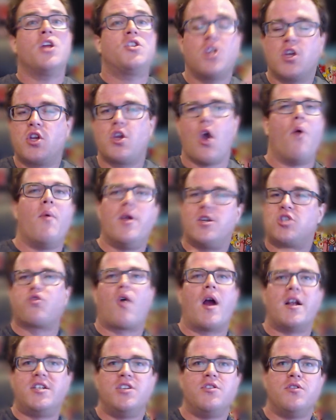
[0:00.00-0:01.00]
to go and
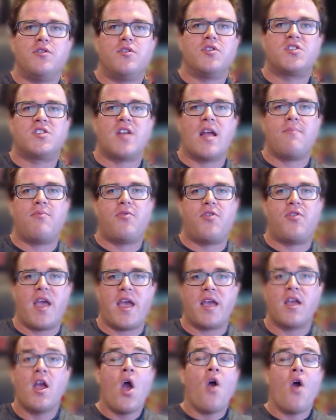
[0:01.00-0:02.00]
try to do the same
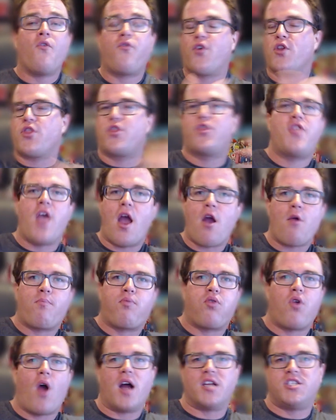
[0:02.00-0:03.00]
thing for their
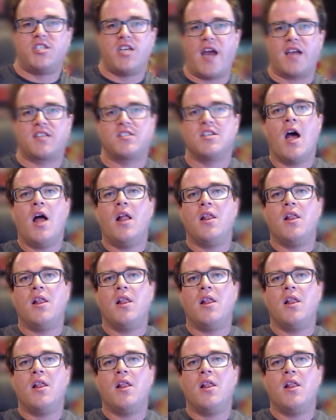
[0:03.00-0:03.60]
projects,